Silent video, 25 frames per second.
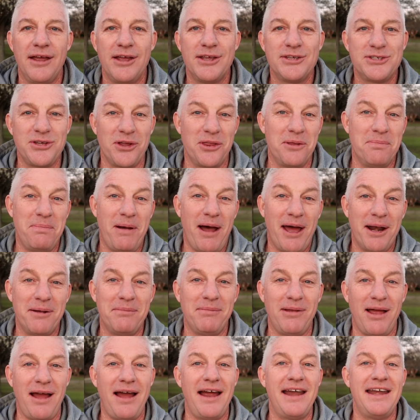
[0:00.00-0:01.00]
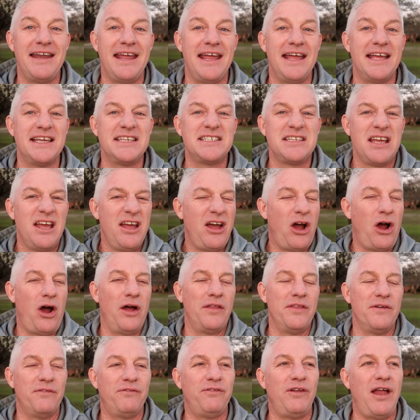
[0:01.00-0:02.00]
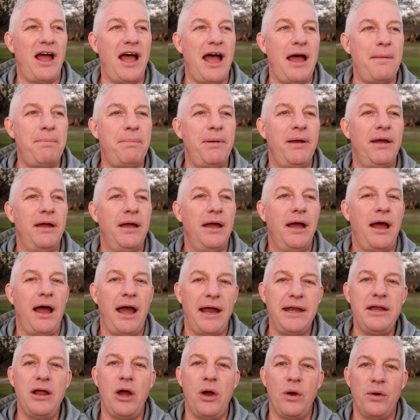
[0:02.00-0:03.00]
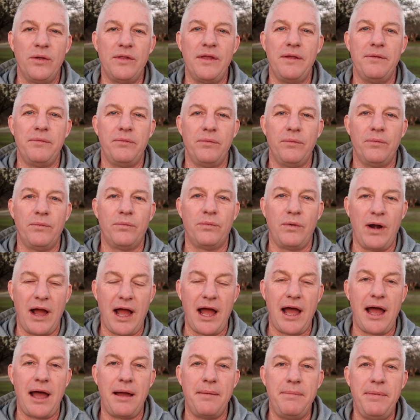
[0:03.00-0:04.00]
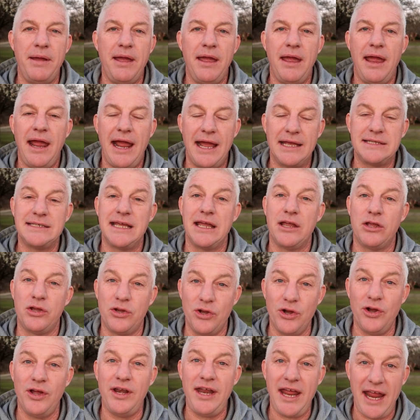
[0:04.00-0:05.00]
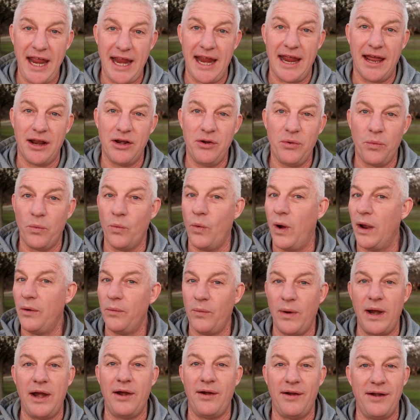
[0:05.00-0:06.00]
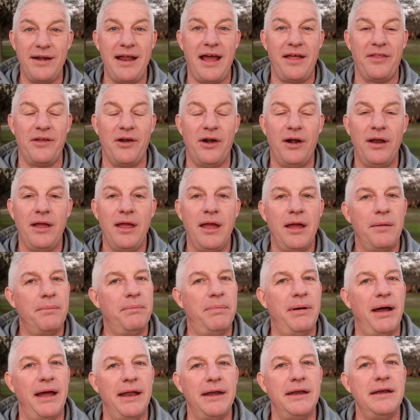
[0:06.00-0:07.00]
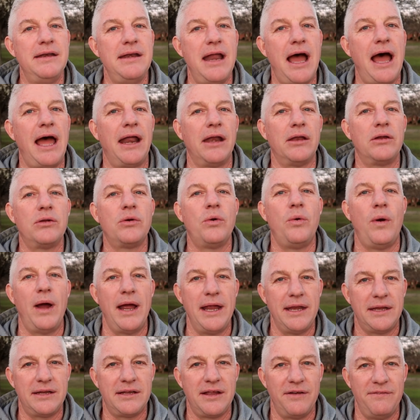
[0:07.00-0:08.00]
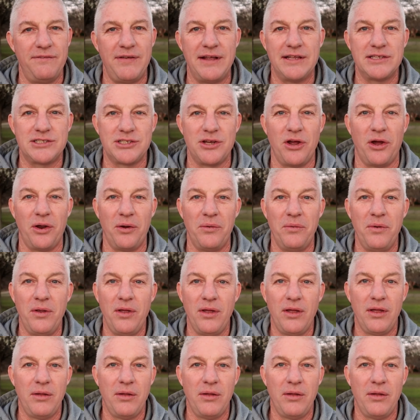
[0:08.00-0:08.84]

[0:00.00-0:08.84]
So the bottom line is, on the flop, I know that Rob has a good hand one way or another, but not quite convinced on